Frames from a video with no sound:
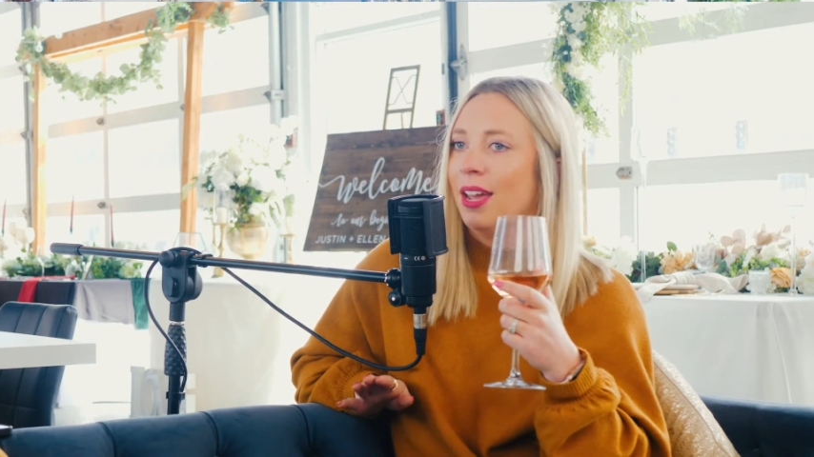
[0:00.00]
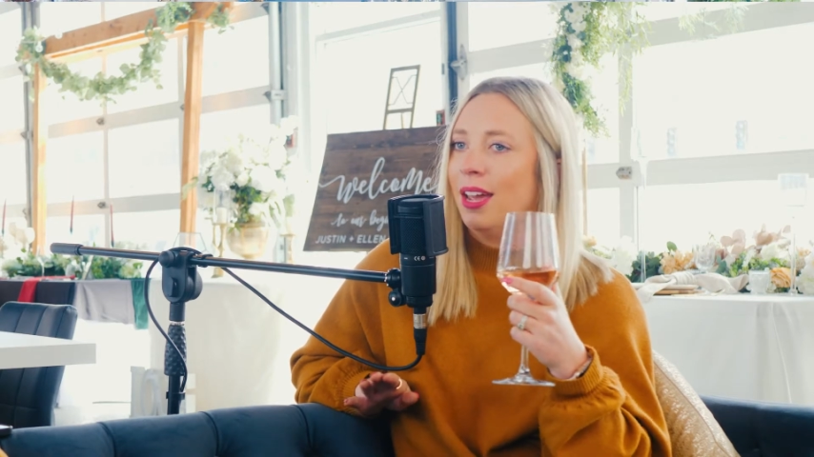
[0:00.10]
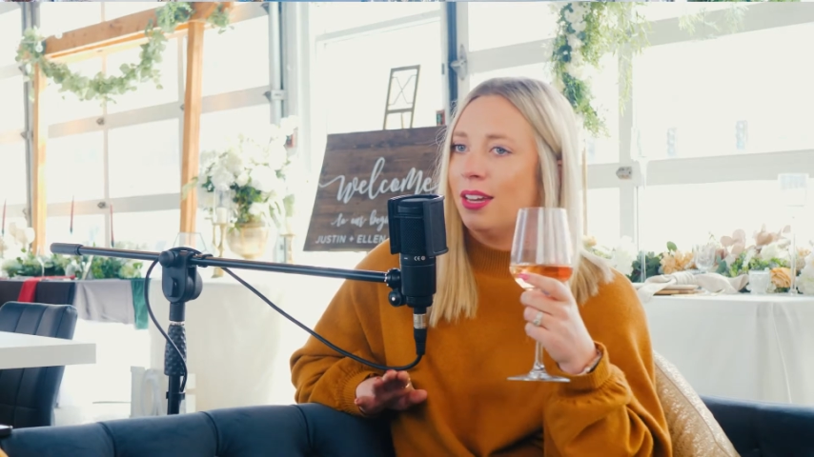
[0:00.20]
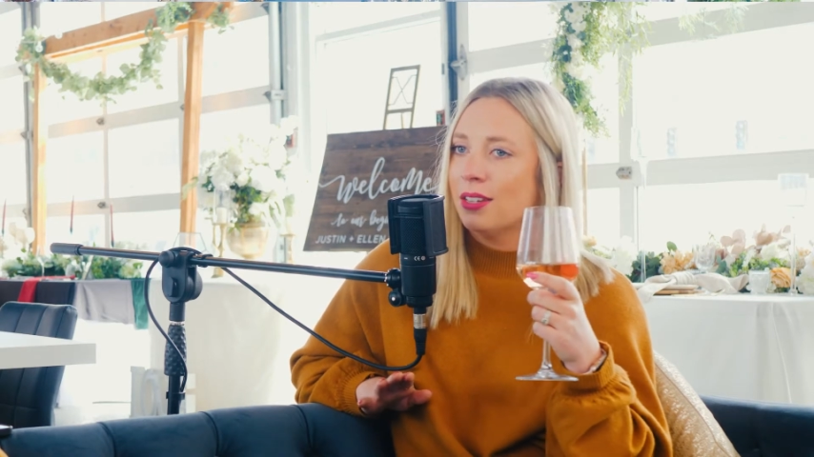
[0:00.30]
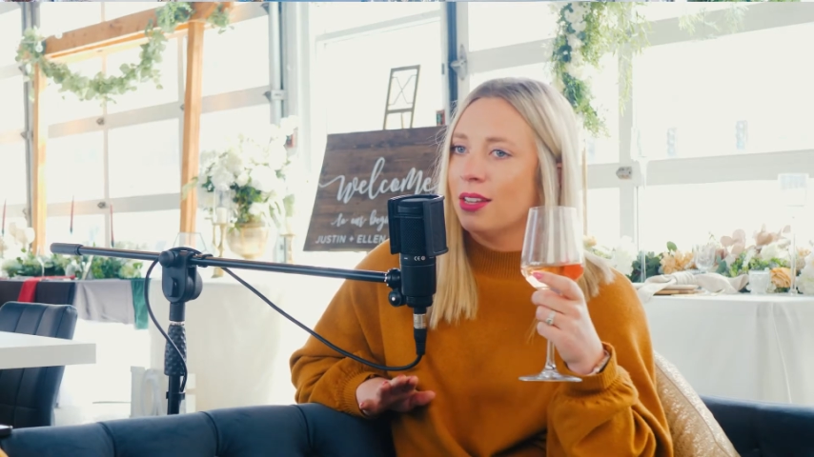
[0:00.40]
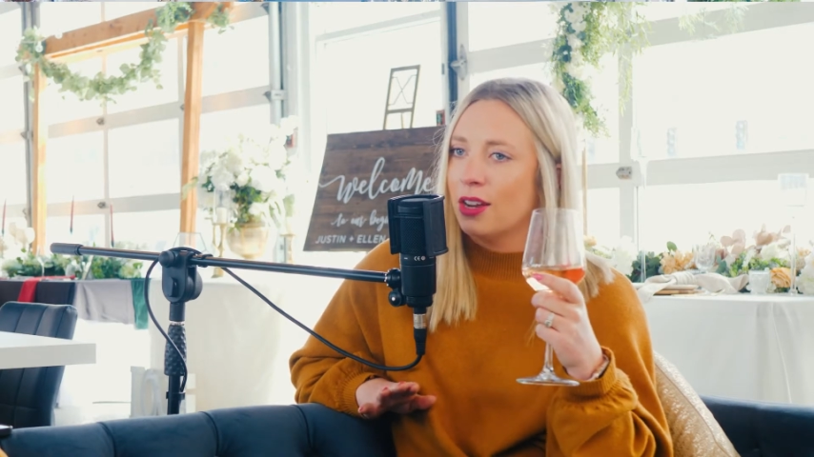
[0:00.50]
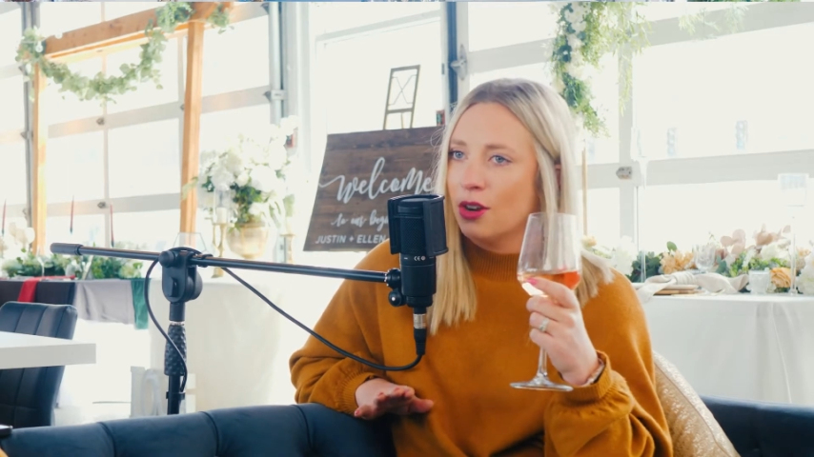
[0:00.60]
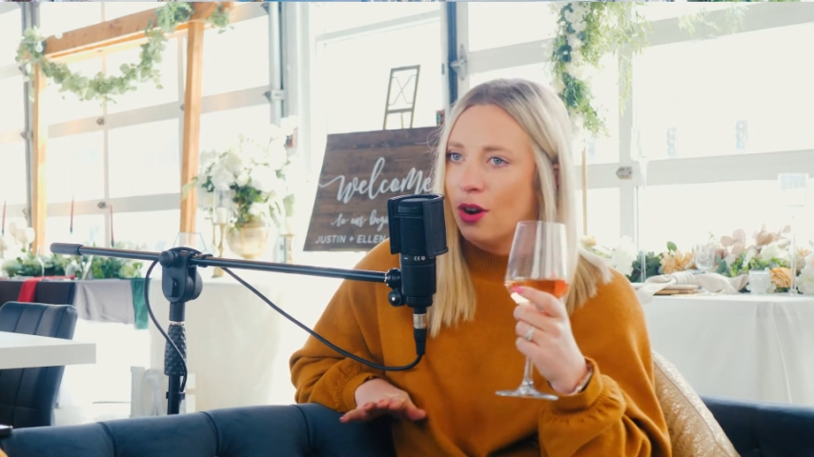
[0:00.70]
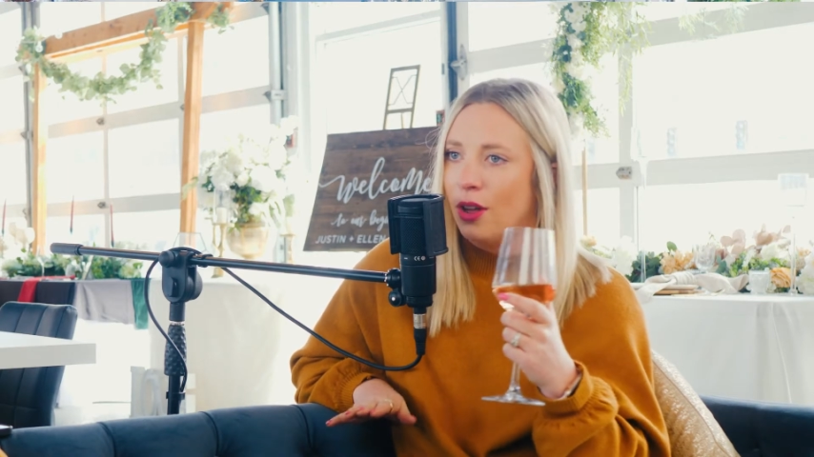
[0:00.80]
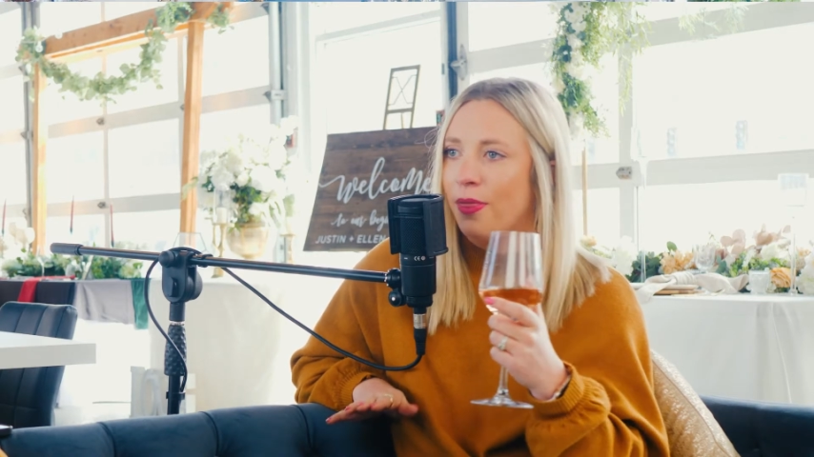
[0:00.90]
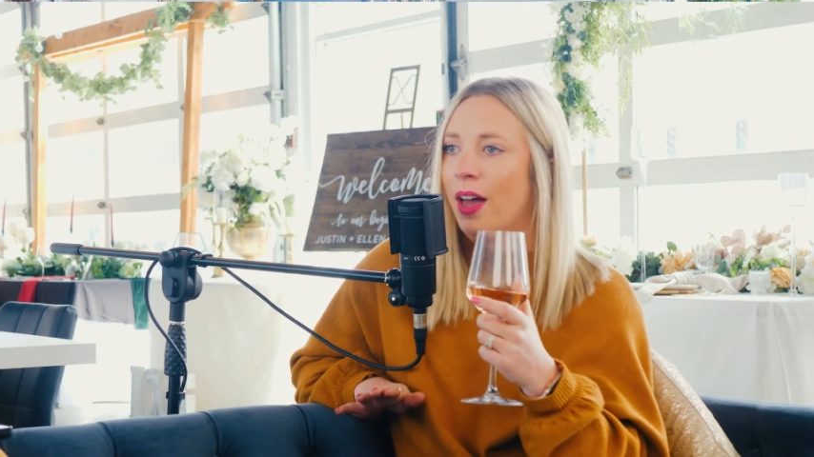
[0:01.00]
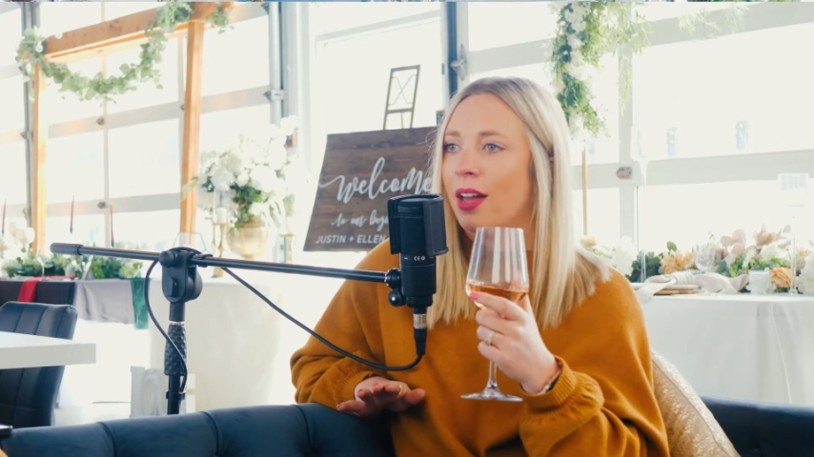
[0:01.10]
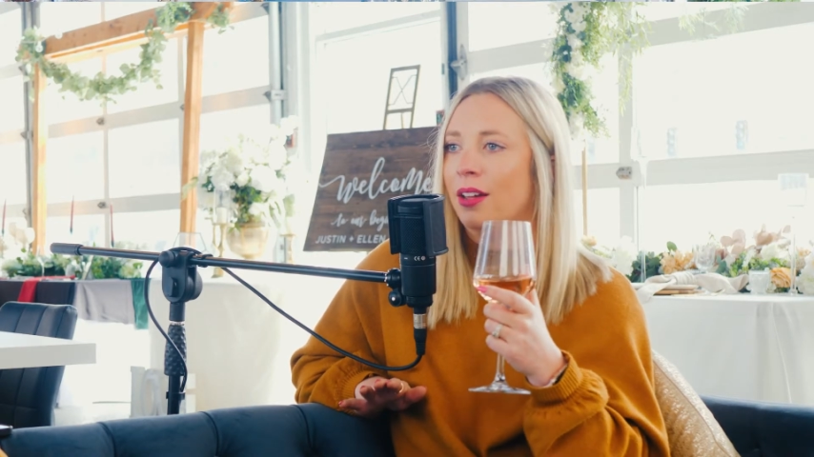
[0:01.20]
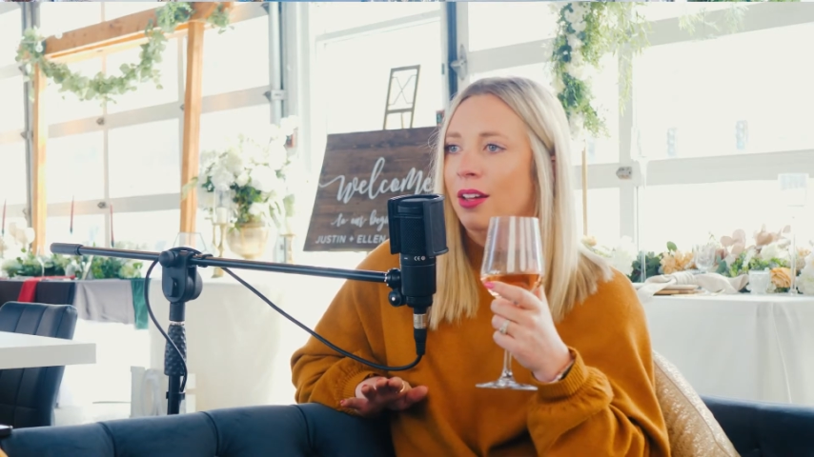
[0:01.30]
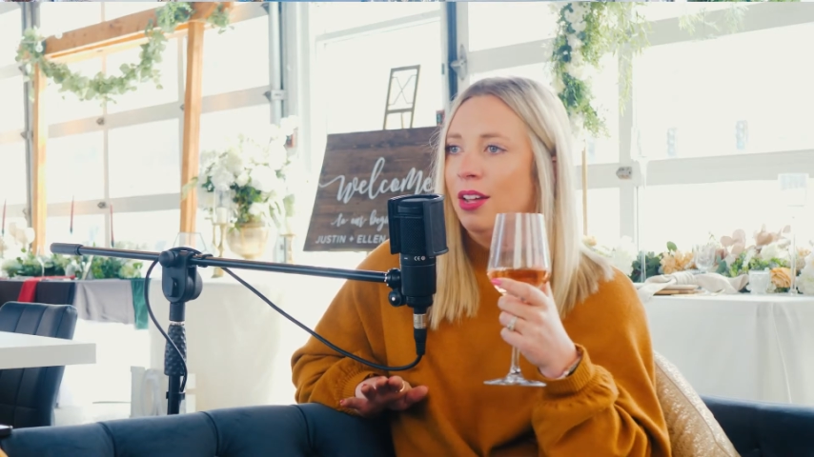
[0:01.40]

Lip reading: and like you're on that,